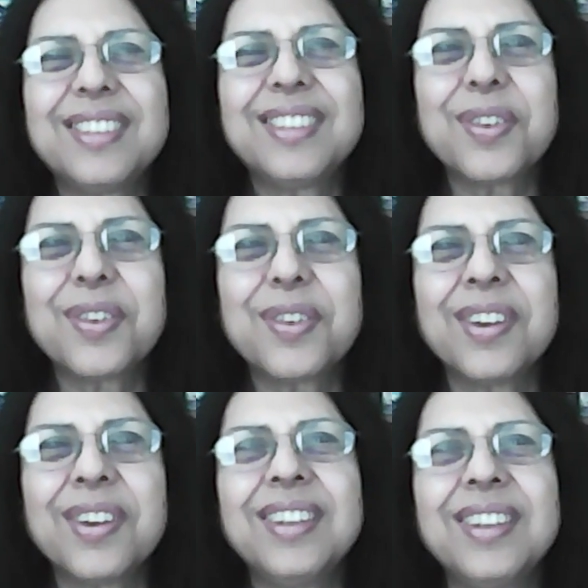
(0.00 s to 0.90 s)

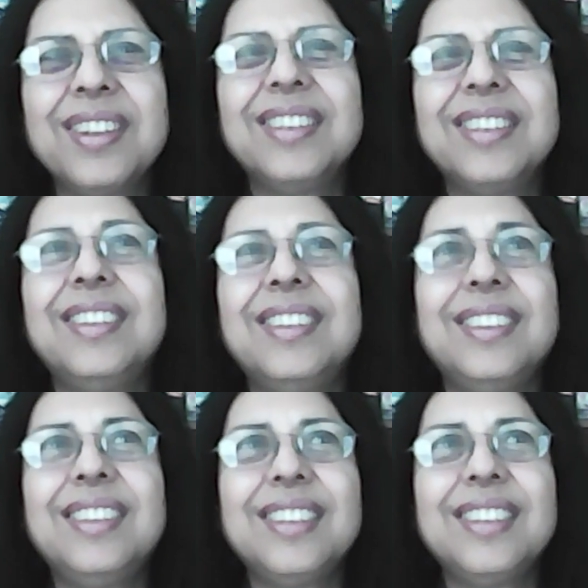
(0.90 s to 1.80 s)
strong
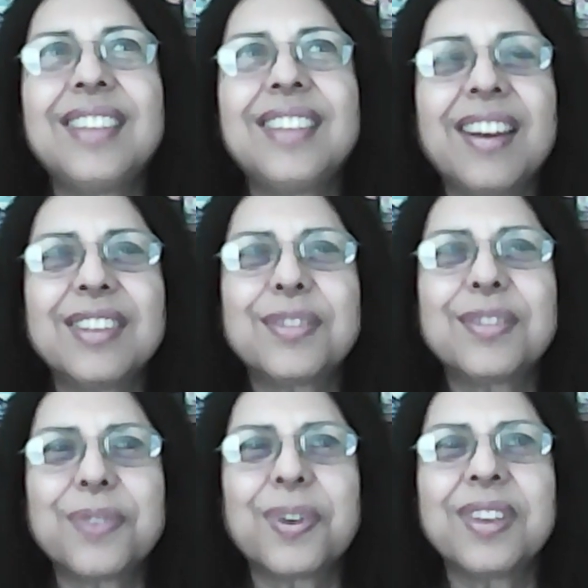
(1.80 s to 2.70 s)
desires
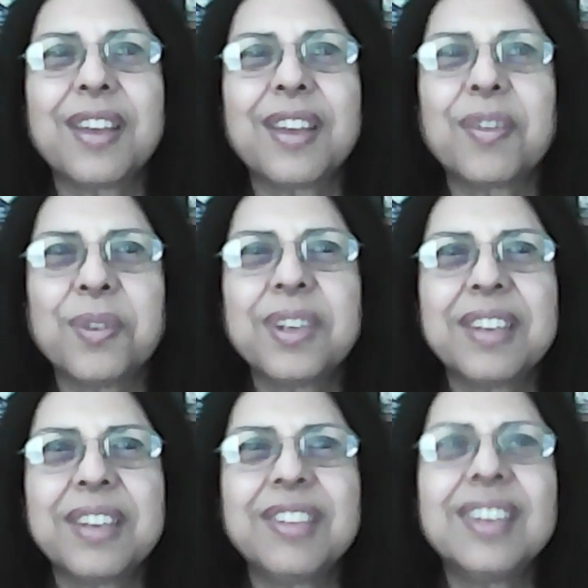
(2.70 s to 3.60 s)
for their own
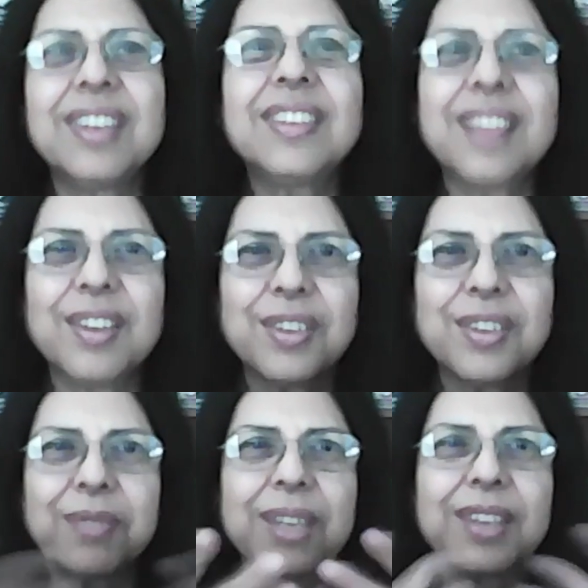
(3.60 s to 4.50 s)
careers. How do
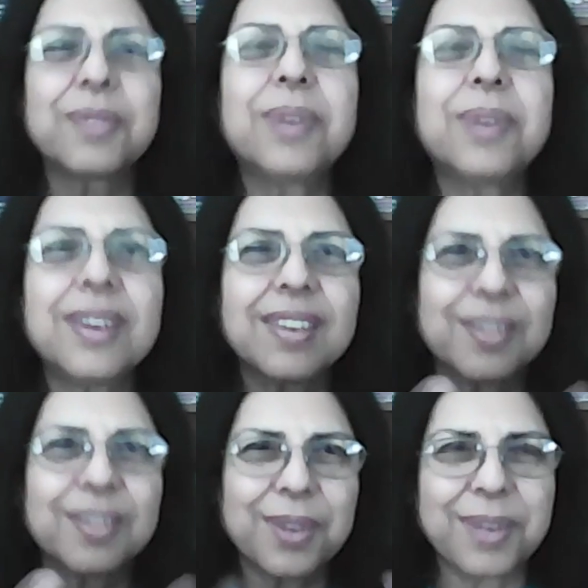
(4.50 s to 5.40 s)
you make it work?
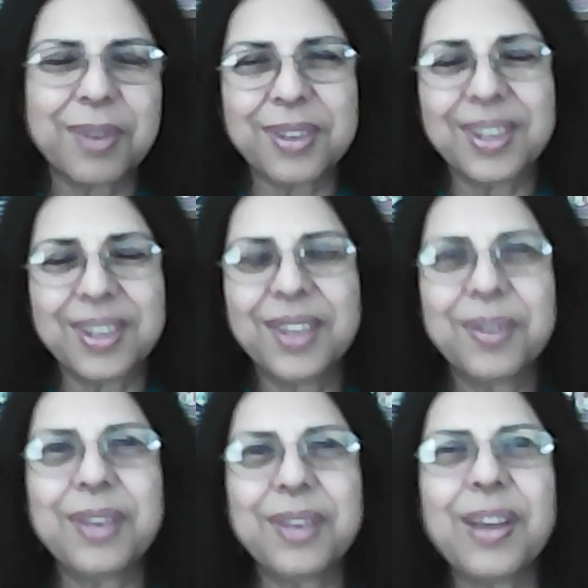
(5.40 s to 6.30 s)
What about
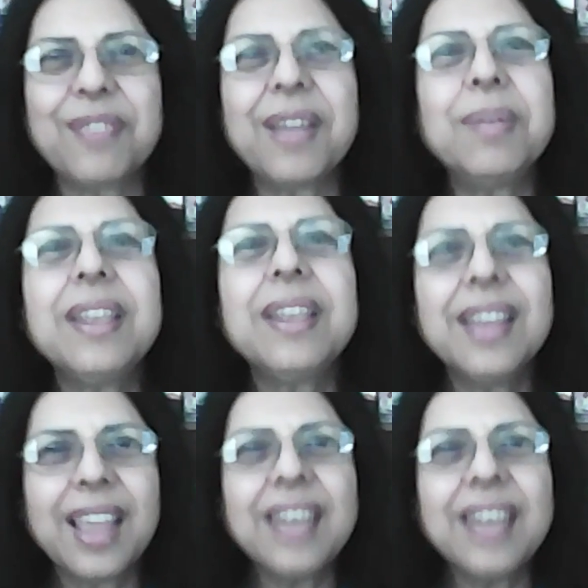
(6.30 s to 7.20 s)
when you have family?
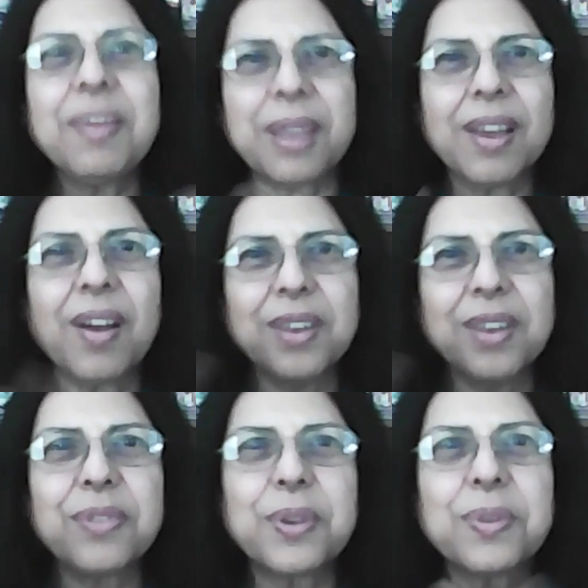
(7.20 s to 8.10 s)
Anyway, all
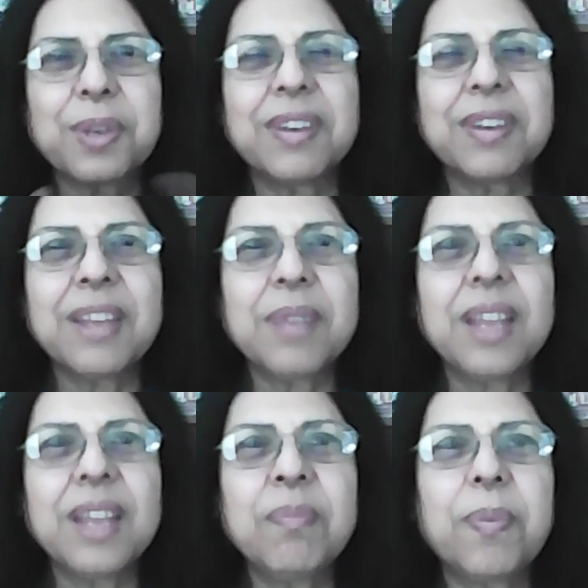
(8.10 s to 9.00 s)
of those were
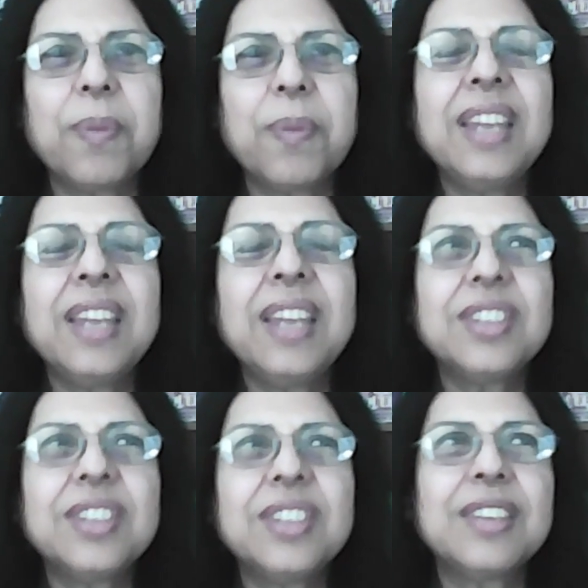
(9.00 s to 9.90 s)

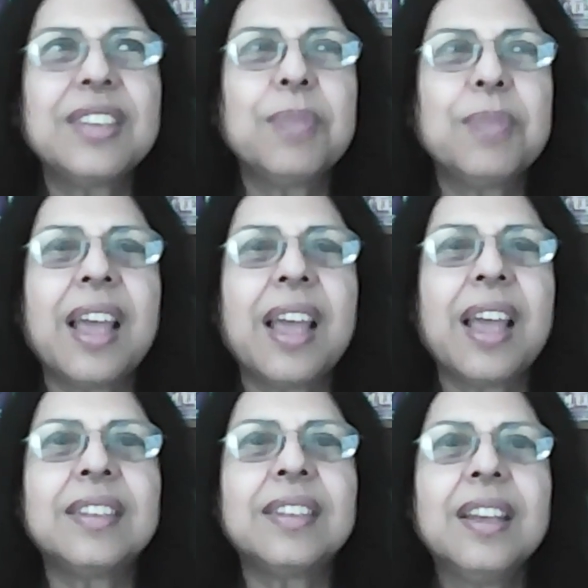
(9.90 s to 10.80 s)
interesting to me,
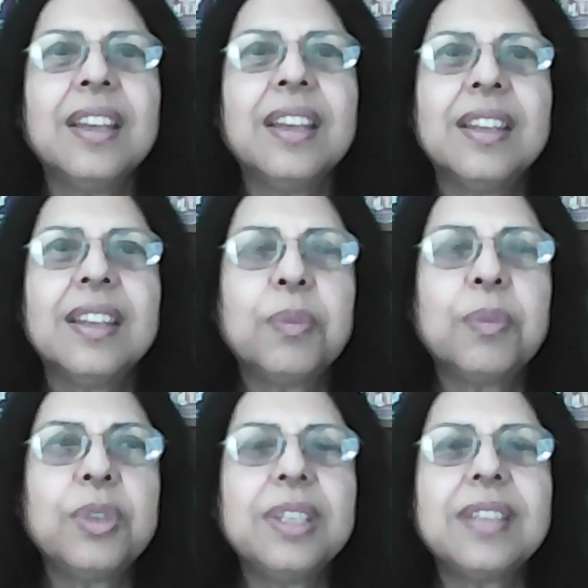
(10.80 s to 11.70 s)
and the
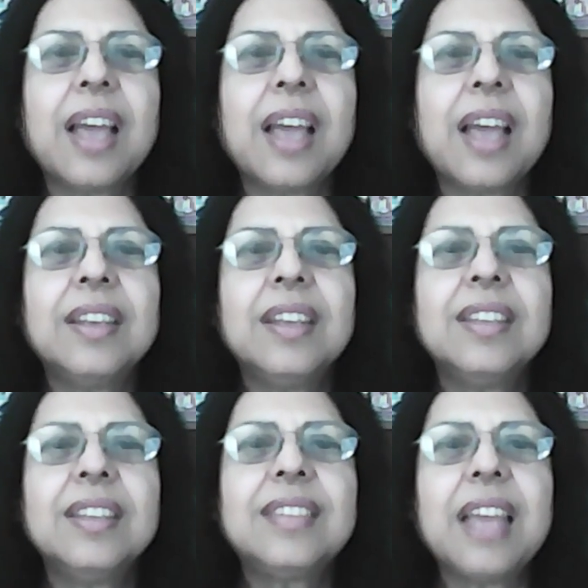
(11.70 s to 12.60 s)
Murthis had
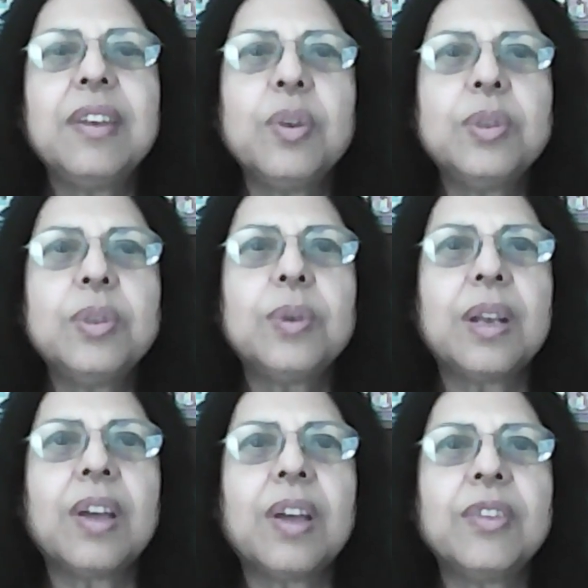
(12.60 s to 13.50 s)
said no to
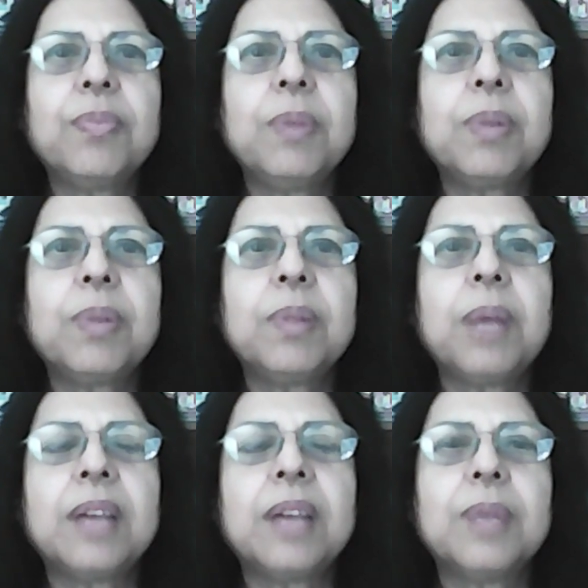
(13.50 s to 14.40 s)
a lot of people,
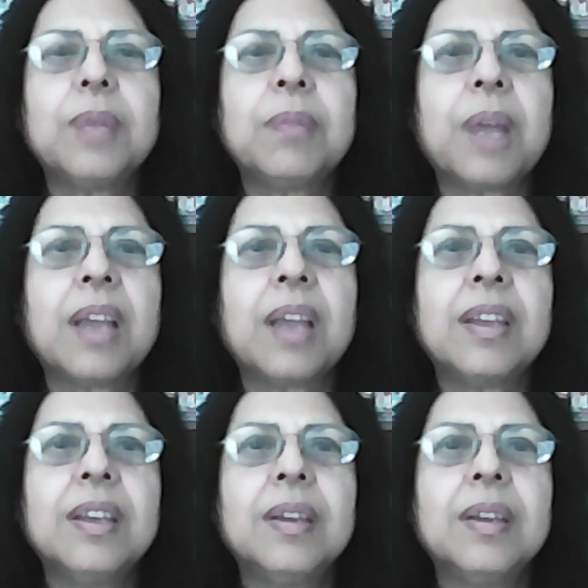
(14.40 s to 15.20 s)
but when my